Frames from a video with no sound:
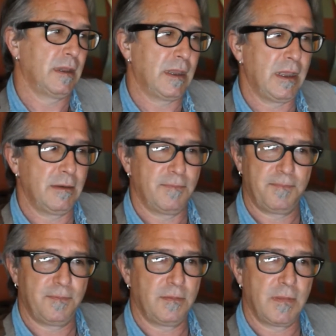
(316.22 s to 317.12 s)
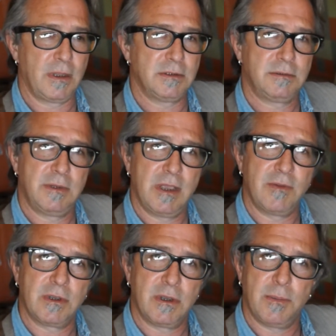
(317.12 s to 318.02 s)
I
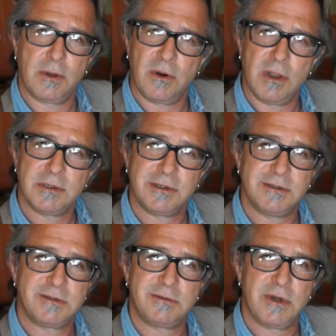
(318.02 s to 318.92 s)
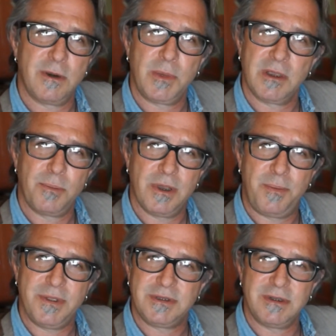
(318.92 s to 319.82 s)
haven't come across as charming a
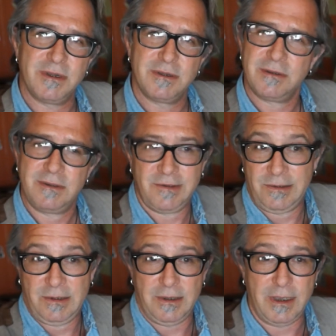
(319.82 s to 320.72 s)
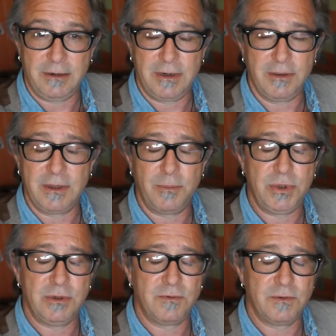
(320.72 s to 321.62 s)
puppets in I don't know, they're
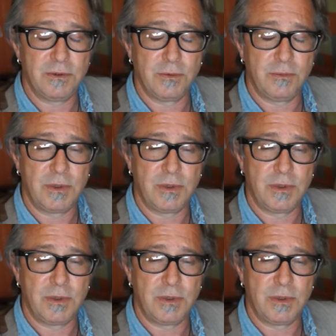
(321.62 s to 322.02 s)
beautiful.